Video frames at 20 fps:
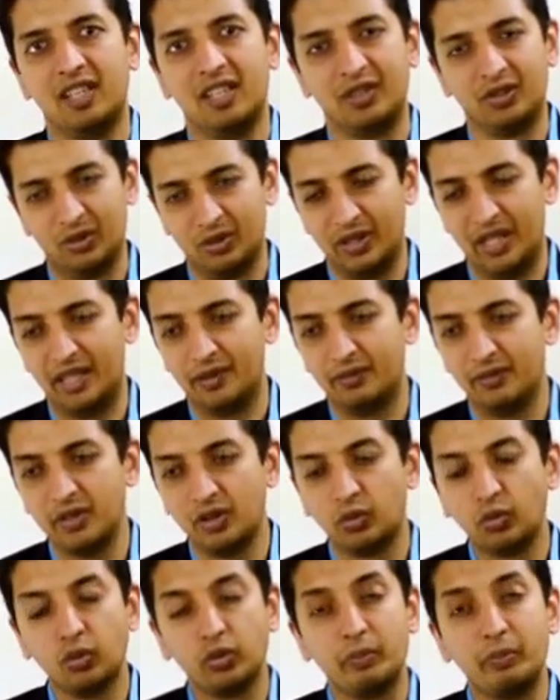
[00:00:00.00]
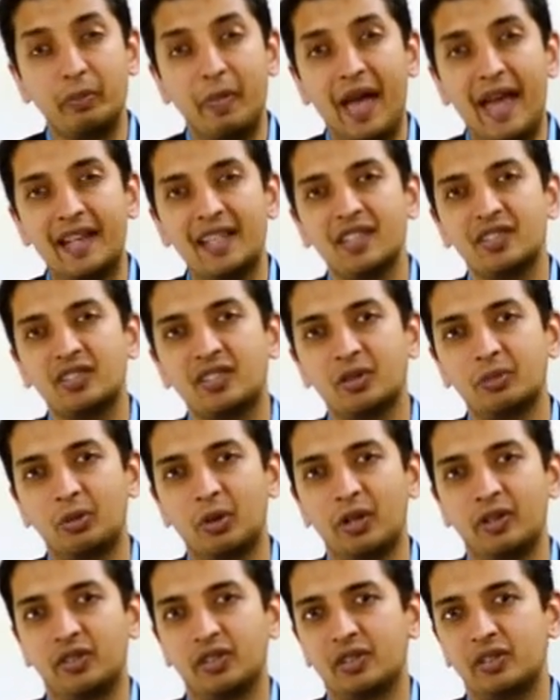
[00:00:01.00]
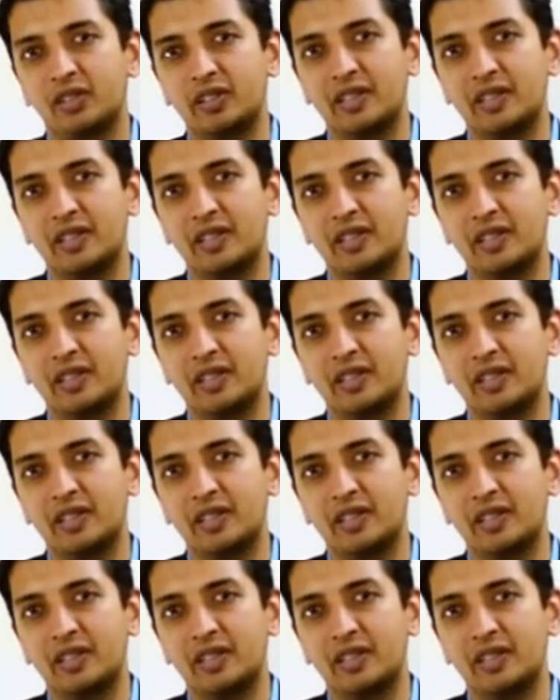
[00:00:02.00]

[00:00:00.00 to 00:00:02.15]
so that we could manage the process